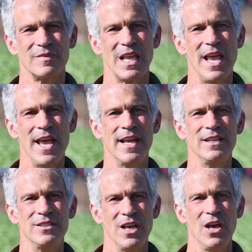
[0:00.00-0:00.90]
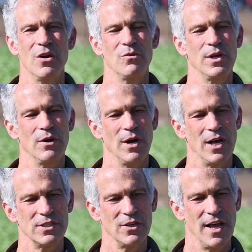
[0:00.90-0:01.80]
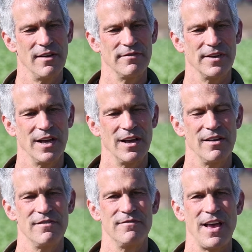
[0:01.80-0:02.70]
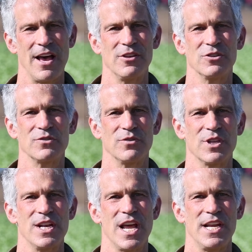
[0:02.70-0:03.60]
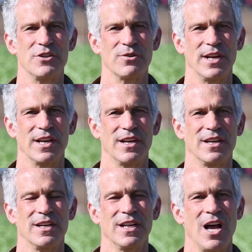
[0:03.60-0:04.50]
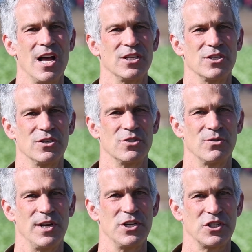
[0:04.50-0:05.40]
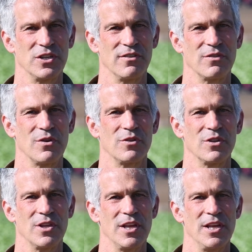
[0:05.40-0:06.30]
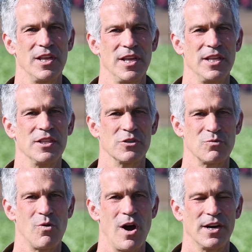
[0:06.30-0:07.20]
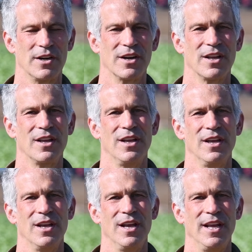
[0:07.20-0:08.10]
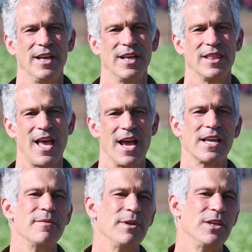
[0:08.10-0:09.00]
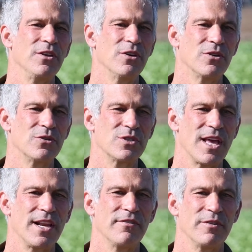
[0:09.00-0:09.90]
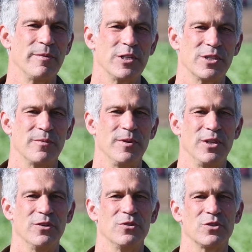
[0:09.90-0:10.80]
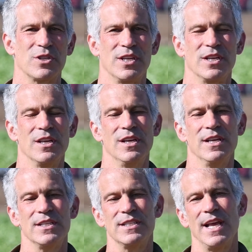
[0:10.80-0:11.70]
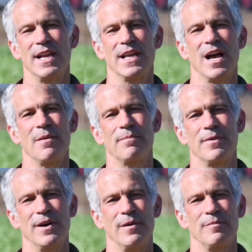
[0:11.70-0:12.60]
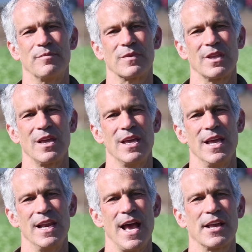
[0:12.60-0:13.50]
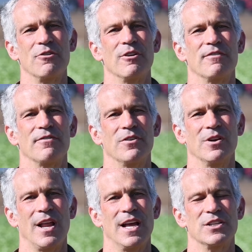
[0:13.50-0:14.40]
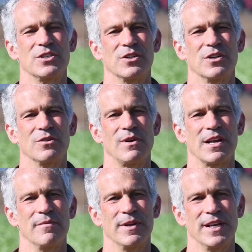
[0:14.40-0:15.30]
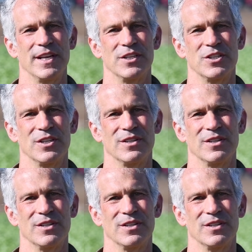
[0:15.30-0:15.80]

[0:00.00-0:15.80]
And we also have values for the nitrate concentration in this water. And that can be used, that information can be used in setting up an accurate fertilizer recommendation.